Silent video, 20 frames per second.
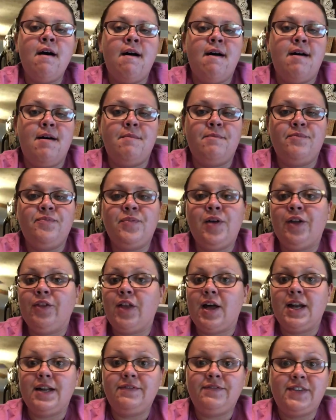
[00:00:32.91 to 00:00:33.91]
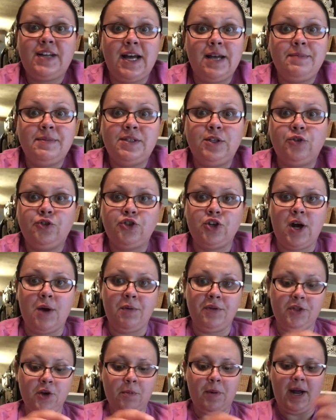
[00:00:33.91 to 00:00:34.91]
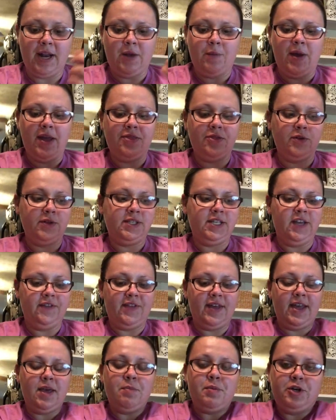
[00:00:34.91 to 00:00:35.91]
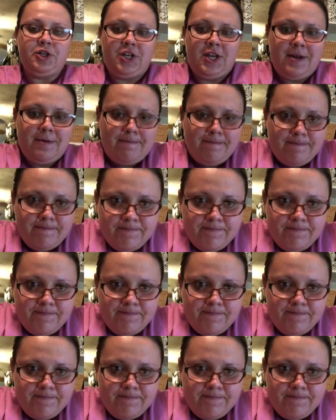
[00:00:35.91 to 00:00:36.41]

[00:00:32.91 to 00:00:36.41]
A lot of times they'll try with their body weight, they'll see if they can push it.